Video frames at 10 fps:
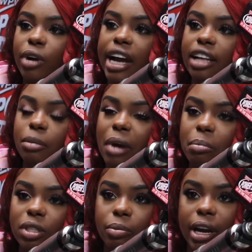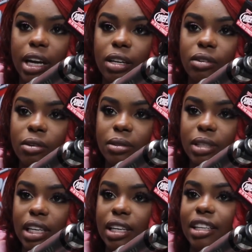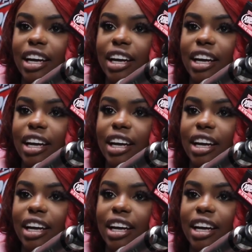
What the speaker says: bring out the pepper spray. You know what I'm saying?